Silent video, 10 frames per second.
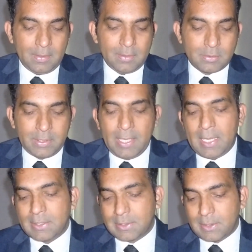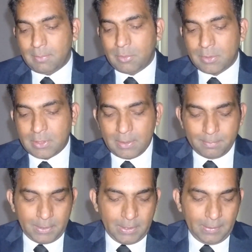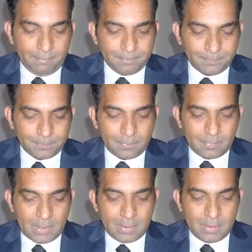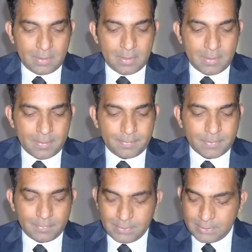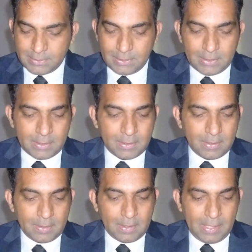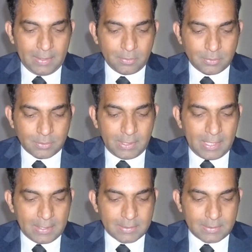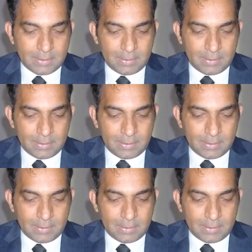So they asked about company services here, and also they asked